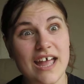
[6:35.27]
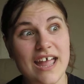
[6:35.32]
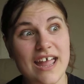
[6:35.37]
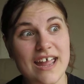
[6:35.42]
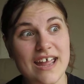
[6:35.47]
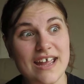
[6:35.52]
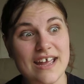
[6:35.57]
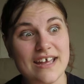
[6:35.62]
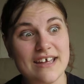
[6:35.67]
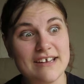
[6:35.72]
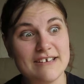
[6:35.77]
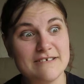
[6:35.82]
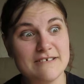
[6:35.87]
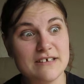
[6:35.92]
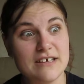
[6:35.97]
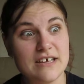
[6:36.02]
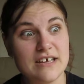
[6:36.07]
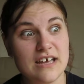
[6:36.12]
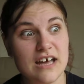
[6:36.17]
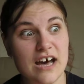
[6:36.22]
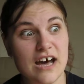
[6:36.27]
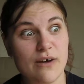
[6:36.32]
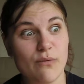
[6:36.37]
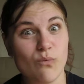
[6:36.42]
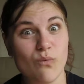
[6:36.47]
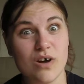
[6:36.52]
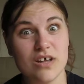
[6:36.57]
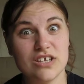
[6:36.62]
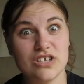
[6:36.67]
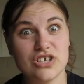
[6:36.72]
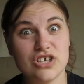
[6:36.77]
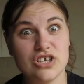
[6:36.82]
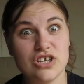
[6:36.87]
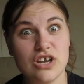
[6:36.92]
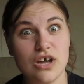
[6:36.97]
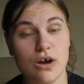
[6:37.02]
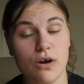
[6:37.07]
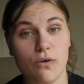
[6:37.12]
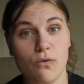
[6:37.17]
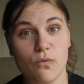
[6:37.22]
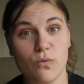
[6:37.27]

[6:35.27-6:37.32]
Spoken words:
And I want to know.